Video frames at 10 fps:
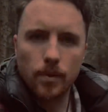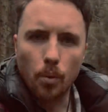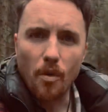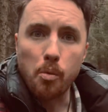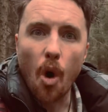
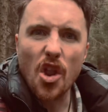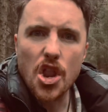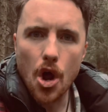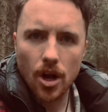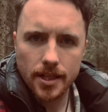With
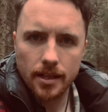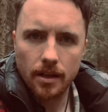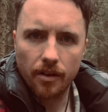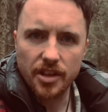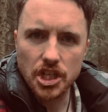one nod
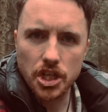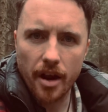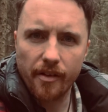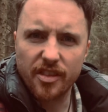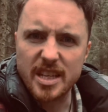of the
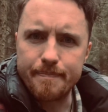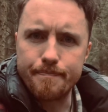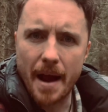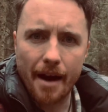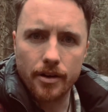Sheriff, this
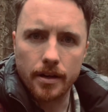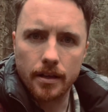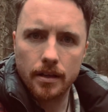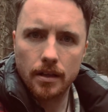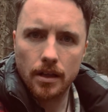Baron
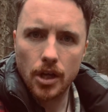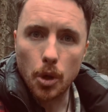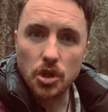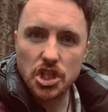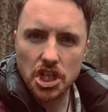
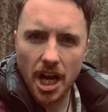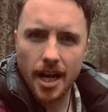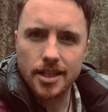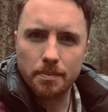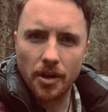who was
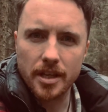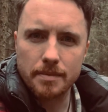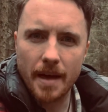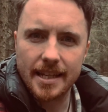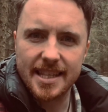charged to put
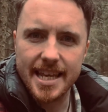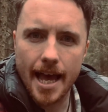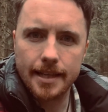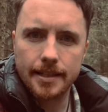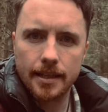these men to the
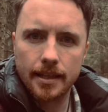end,